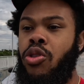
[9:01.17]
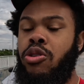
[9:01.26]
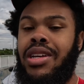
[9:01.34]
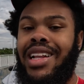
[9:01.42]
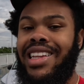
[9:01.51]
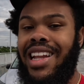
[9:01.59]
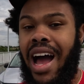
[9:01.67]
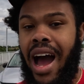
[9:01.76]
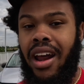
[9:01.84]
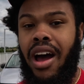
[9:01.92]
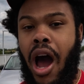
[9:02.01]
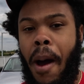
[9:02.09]
there's a
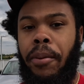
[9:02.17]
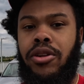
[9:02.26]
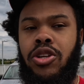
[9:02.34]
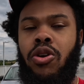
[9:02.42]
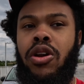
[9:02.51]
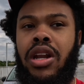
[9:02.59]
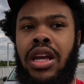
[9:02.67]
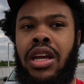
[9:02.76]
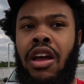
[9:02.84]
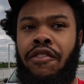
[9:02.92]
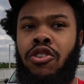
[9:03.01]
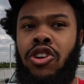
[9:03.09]
lot of
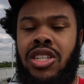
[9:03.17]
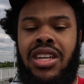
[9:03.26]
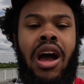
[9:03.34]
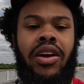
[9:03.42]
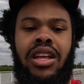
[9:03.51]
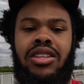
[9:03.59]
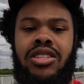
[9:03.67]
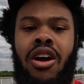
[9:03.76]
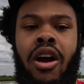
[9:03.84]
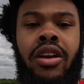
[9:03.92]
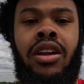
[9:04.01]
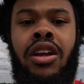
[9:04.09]
opportunity if you're just now getting
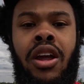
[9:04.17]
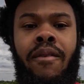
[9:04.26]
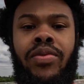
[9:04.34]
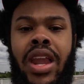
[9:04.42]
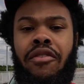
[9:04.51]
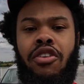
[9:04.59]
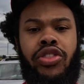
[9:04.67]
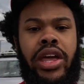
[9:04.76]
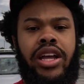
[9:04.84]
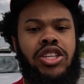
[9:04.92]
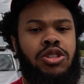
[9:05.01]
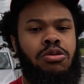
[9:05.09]
started. Never think
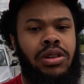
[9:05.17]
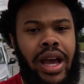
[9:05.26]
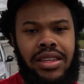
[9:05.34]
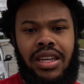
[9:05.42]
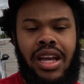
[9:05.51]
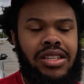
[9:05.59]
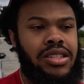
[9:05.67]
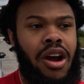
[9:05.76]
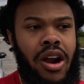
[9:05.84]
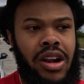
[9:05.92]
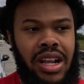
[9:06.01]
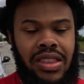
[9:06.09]
it's too late to get
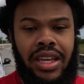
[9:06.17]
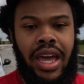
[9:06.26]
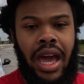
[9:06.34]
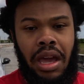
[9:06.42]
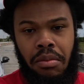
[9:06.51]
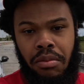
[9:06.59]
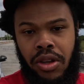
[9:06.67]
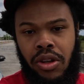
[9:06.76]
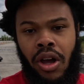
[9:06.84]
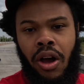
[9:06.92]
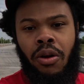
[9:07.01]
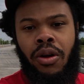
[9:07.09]
started in the game.
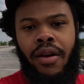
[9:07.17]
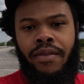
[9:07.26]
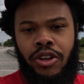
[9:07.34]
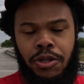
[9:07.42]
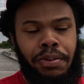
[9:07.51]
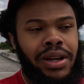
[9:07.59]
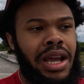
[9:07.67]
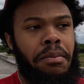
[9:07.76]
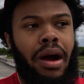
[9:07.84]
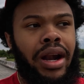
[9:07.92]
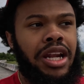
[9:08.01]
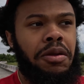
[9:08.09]
There's plenty of
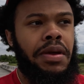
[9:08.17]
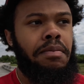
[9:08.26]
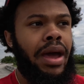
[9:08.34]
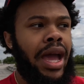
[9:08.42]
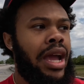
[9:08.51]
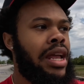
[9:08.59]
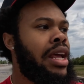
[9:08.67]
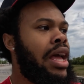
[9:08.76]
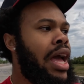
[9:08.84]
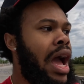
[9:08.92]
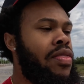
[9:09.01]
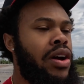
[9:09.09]
money to be made,
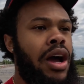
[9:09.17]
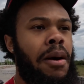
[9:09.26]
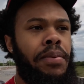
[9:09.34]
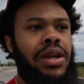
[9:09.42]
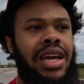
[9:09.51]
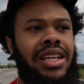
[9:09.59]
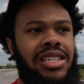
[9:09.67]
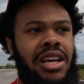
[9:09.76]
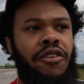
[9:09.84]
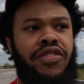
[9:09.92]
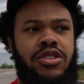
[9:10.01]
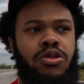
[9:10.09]
and the company
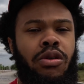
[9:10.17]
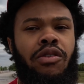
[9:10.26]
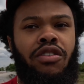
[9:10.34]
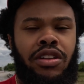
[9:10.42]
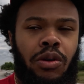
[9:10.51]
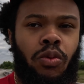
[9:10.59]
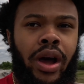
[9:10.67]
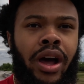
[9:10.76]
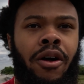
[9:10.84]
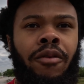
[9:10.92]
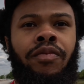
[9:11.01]
itself is doing really well.